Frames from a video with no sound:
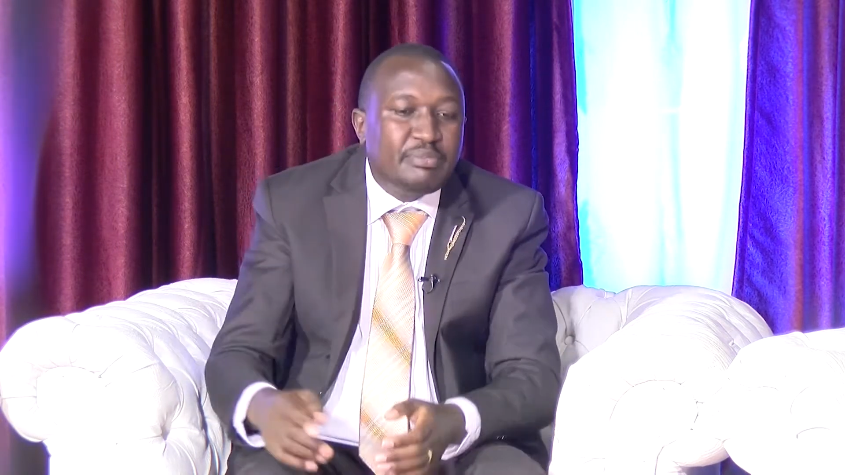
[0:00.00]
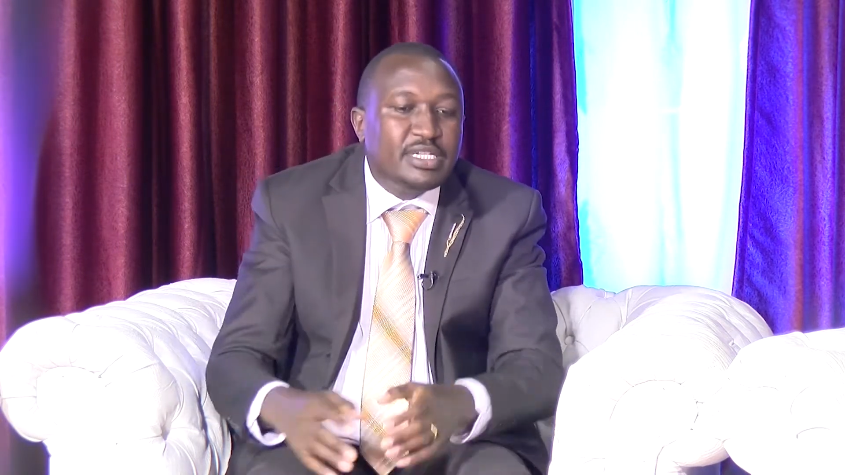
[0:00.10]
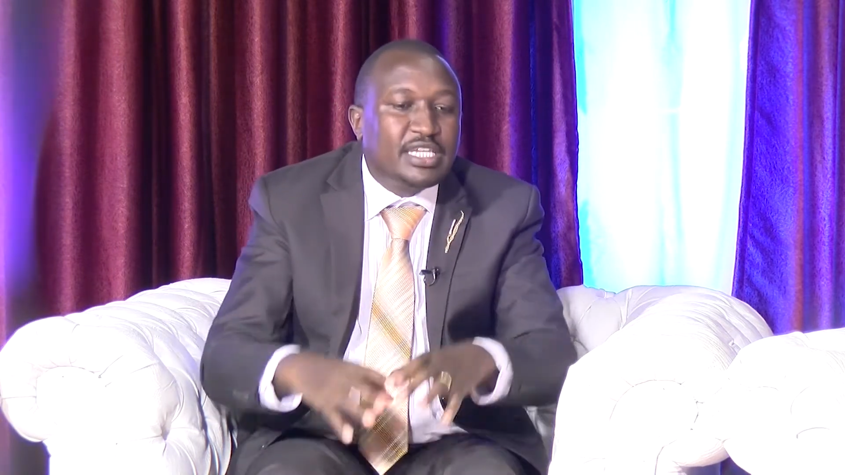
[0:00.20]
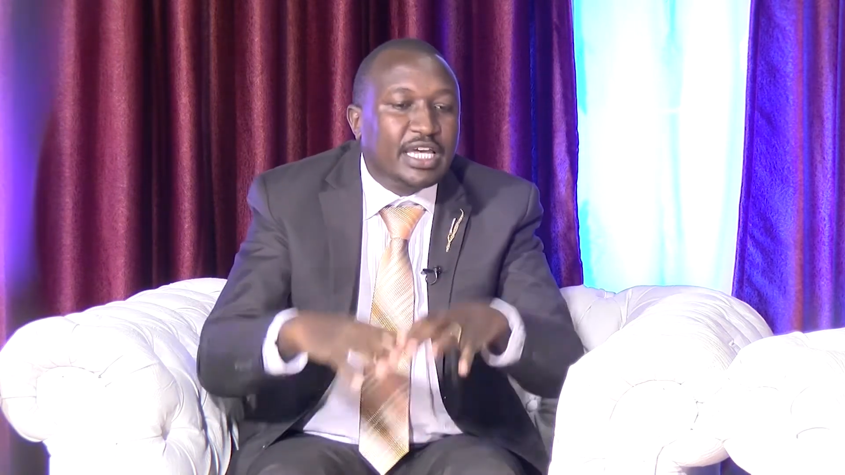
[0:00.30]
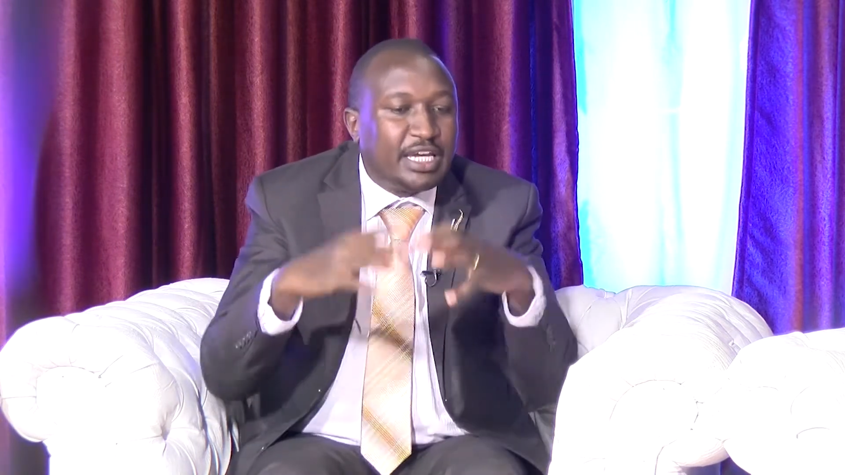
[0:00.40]
be
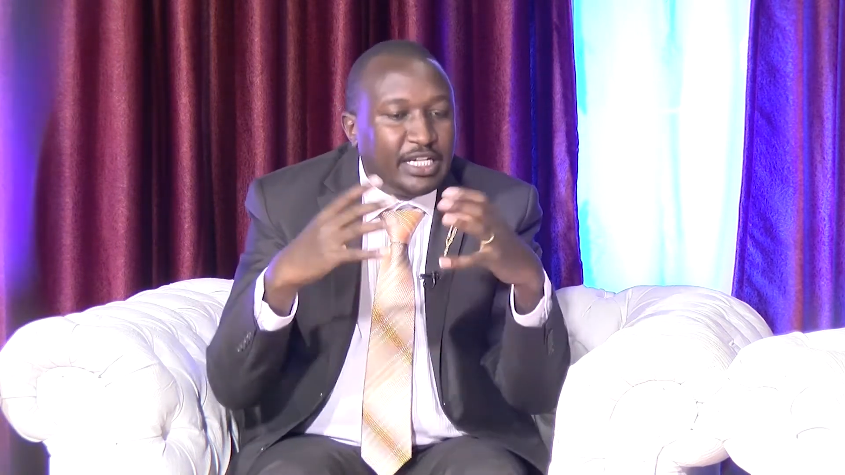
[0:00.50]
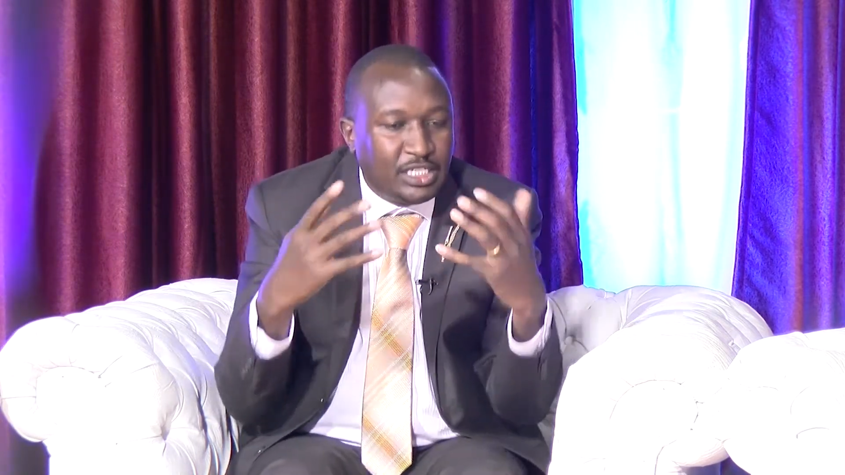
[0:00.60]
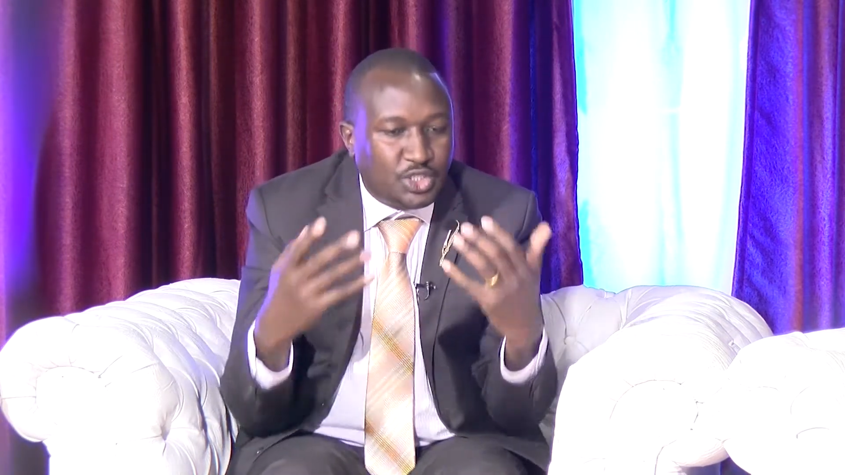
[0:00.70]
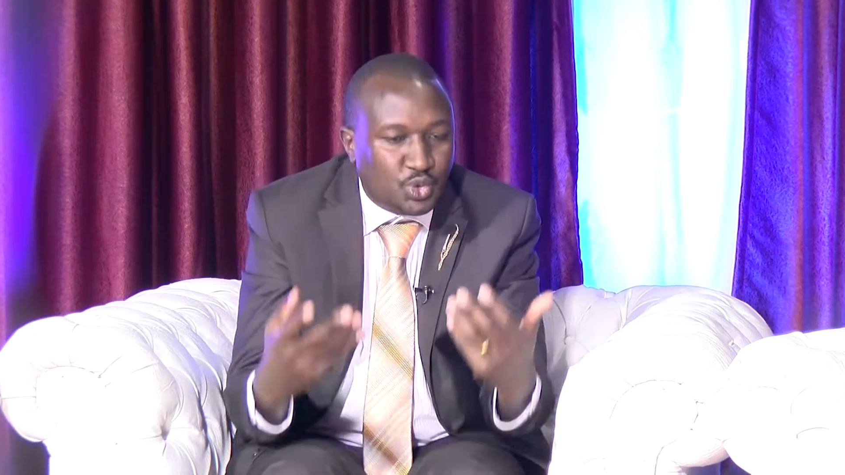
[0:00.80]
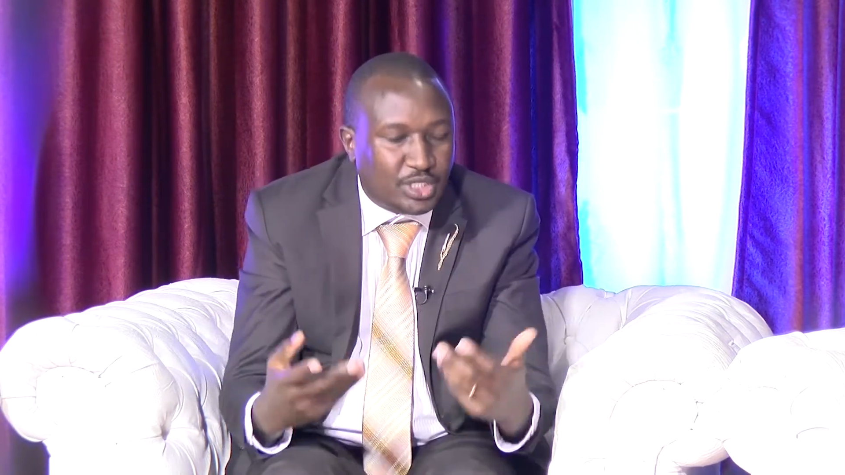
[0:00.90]

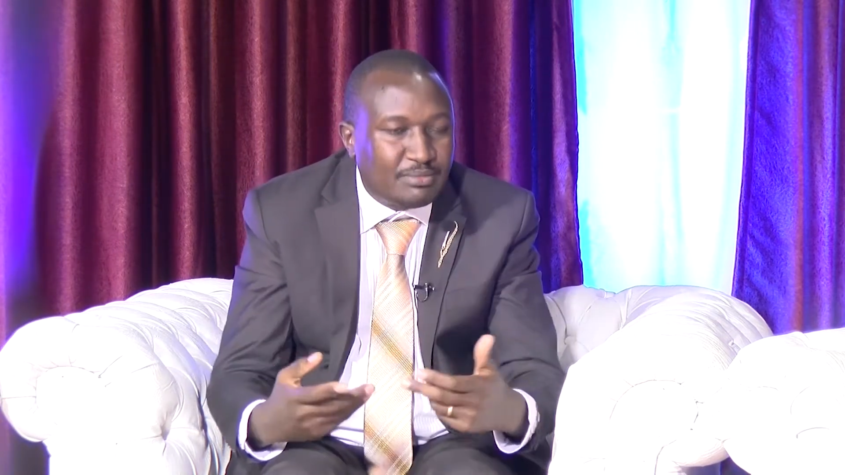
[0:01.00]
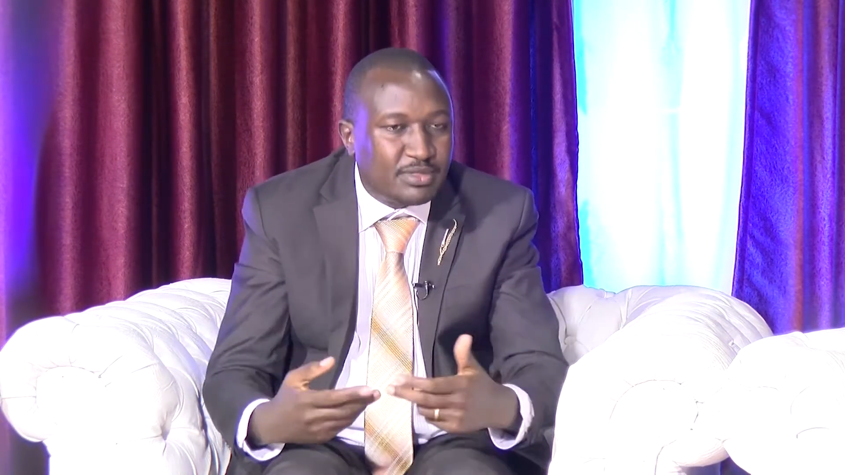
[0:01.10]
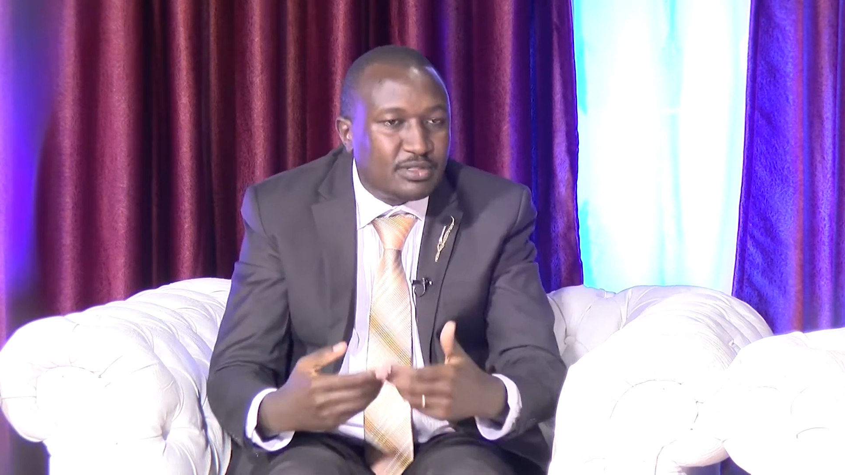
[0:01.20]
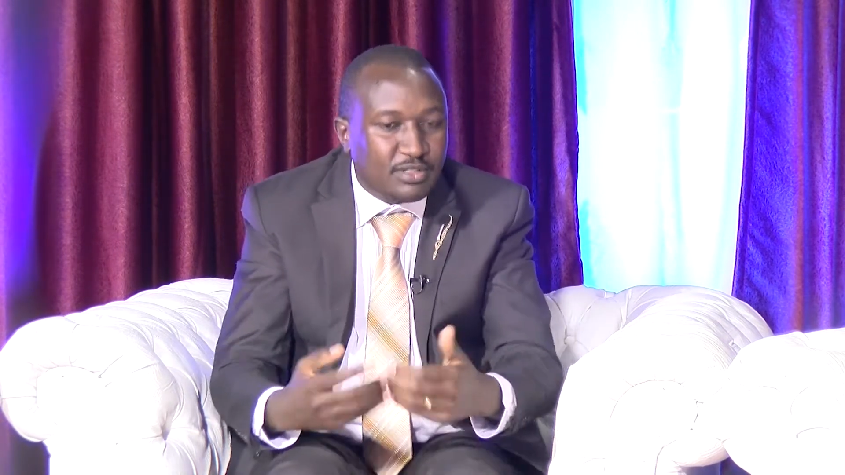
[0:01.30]
taken to some